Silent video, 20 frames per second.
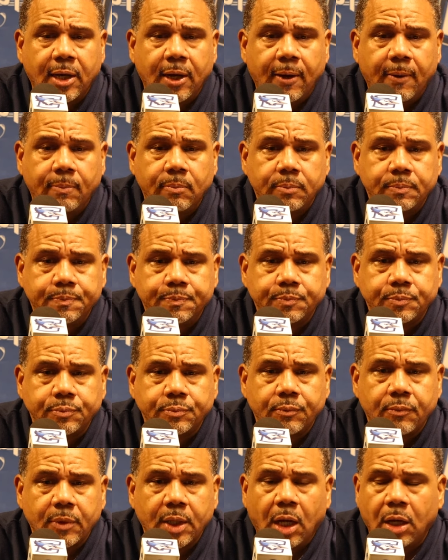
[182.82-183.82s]

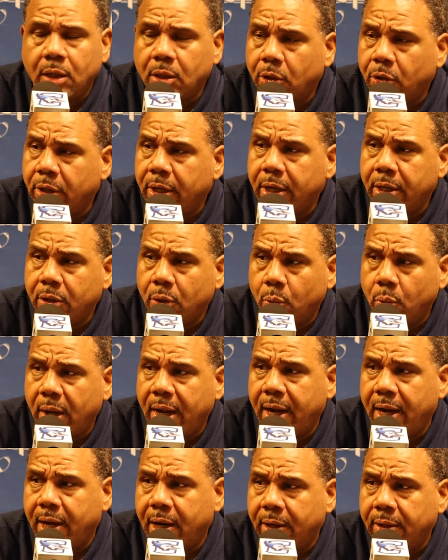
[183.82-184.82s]
alert and
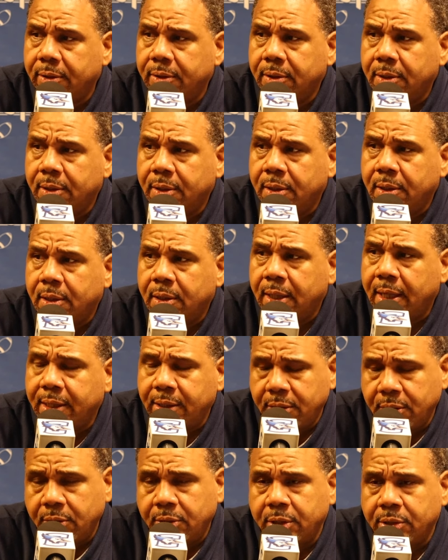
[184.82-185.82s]
aware.
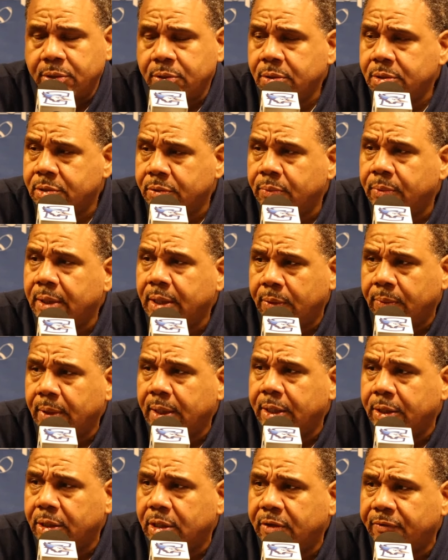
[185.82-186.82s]
The dude's a really,
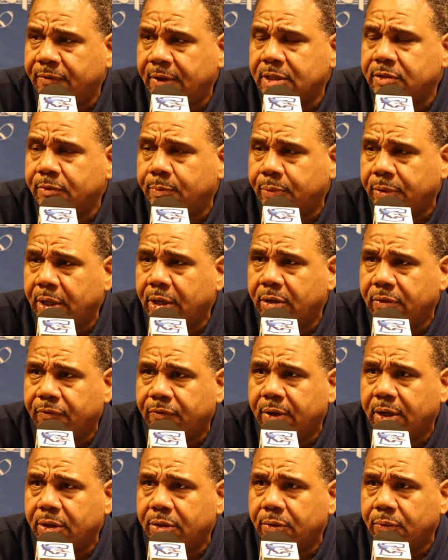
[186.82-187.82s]
really good defensive player in
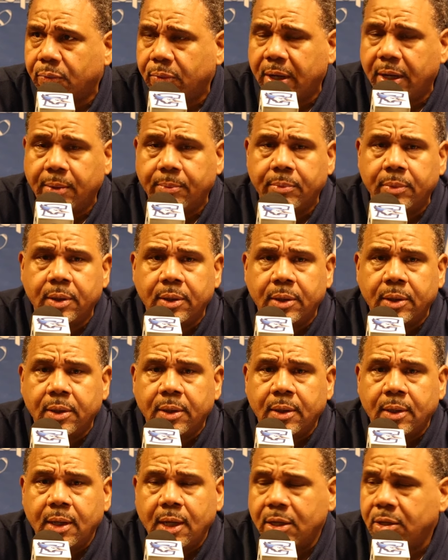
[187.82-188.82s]
front of the rim,
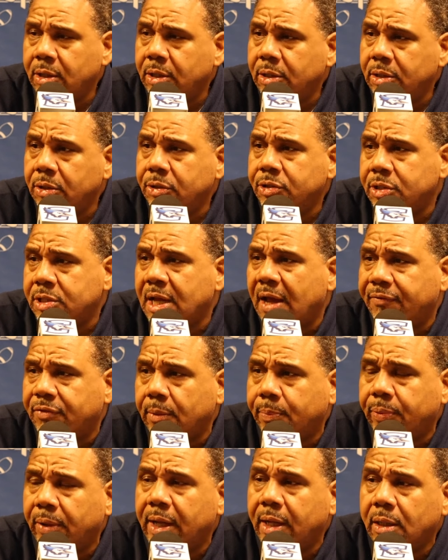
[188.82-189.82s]
and you just have
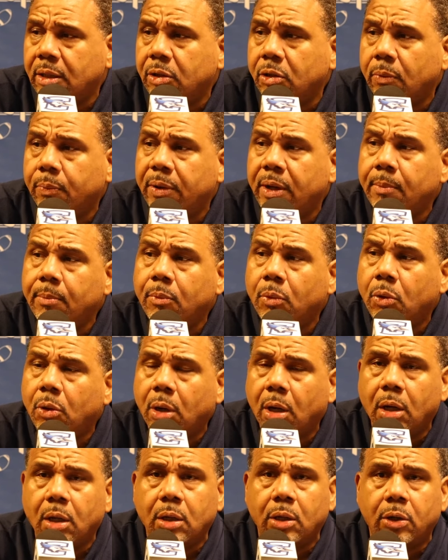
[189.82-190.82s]
to play a little bit
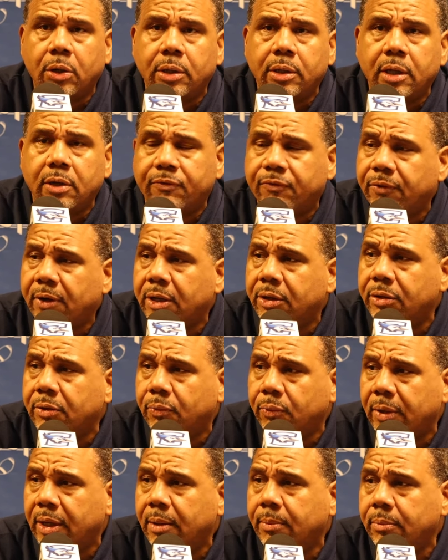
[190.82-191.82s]
more alert in front of the
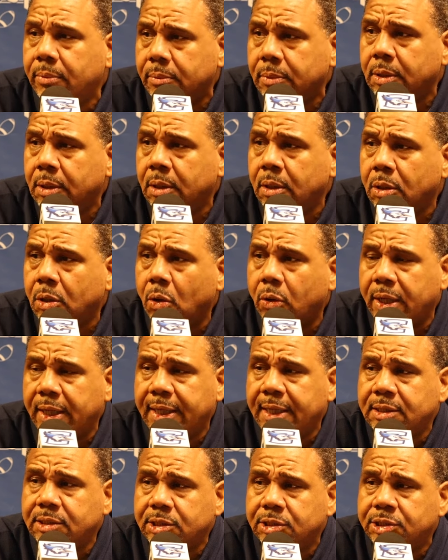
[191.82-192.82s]
rim going
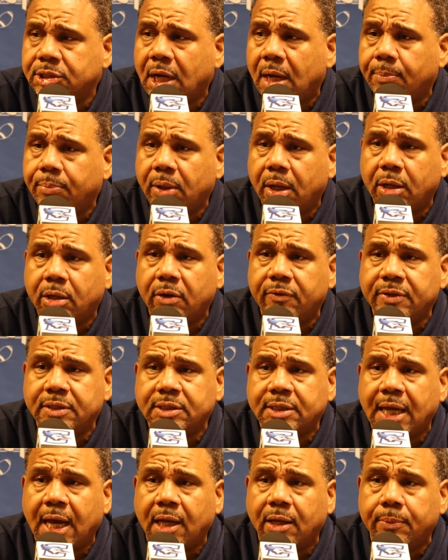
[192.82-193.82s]
against a shot blocker of
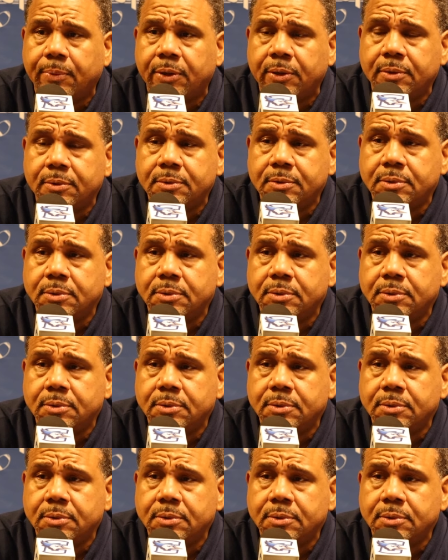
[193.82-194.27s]
his caliber.